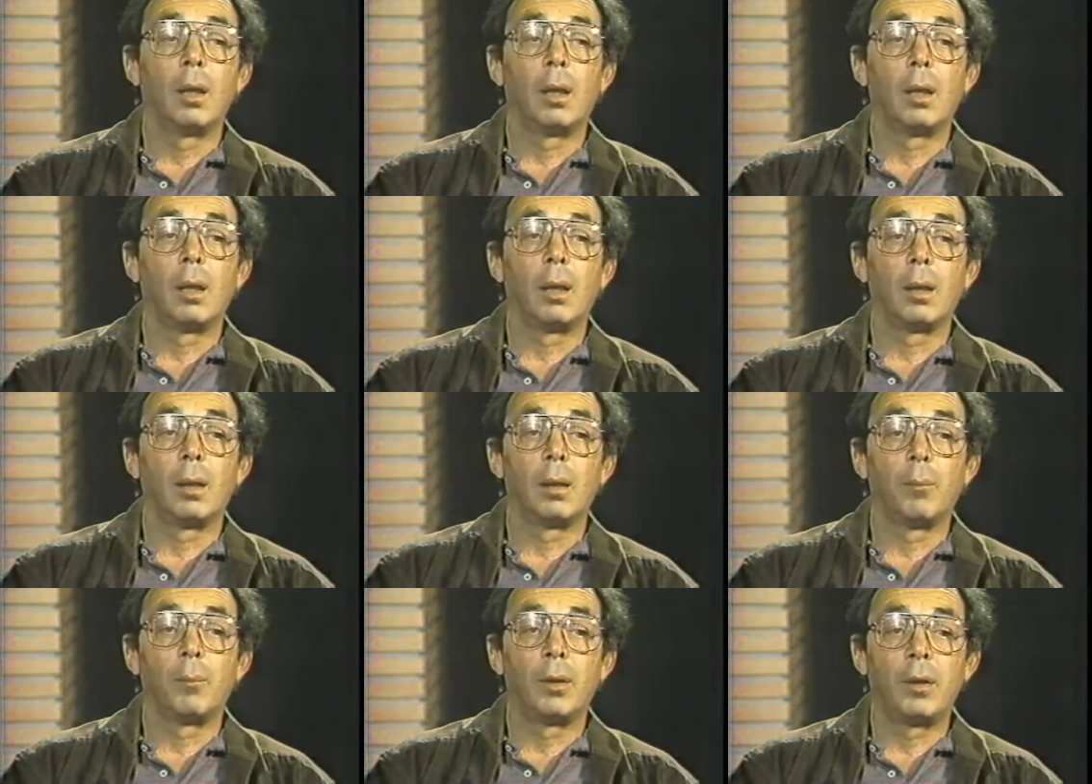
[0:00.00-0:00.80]

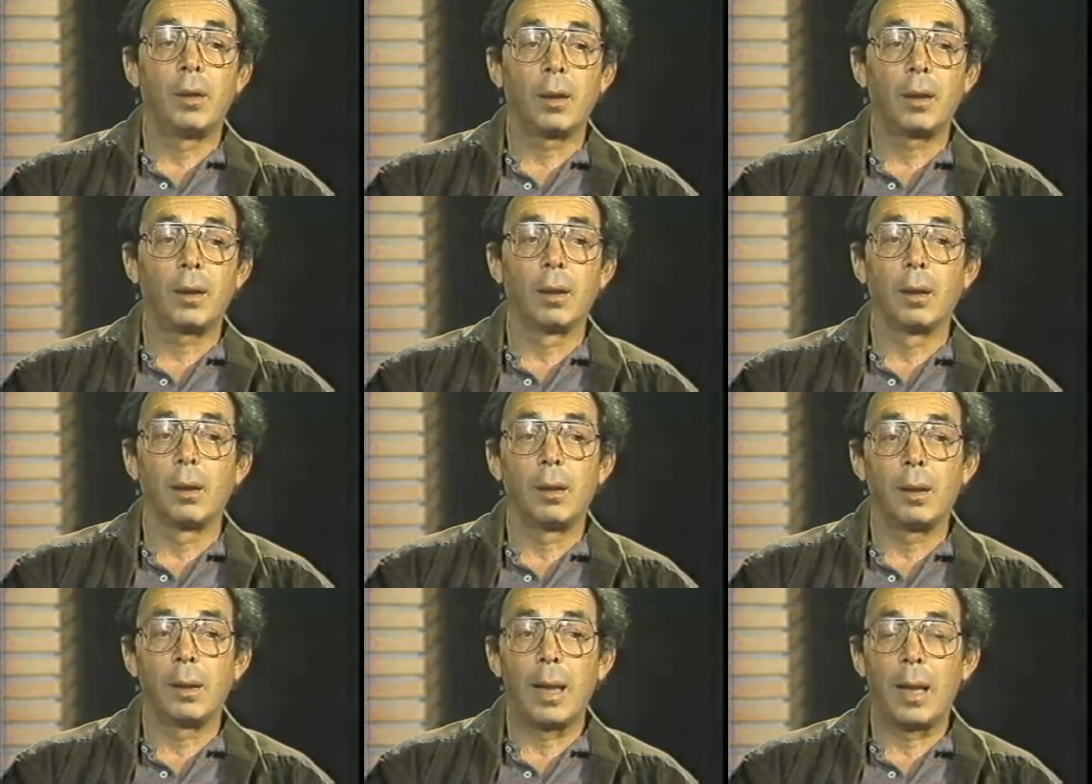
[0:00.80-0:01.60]
uh,
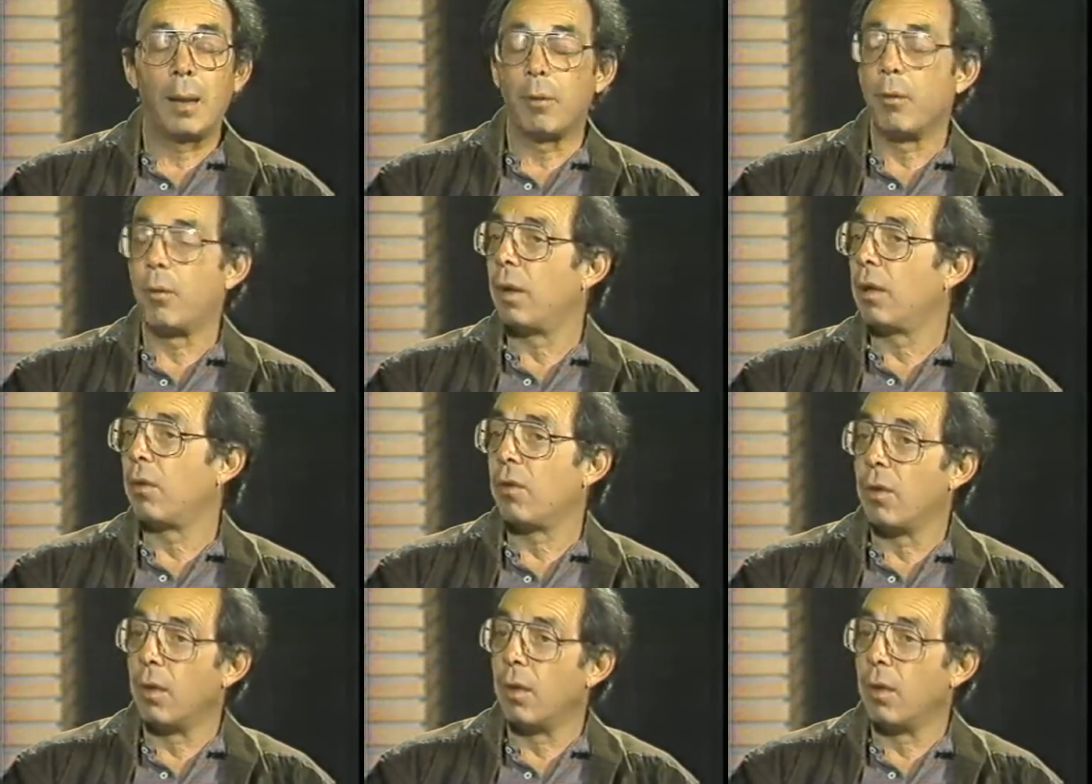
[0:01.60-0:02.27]
particularly the gamma rays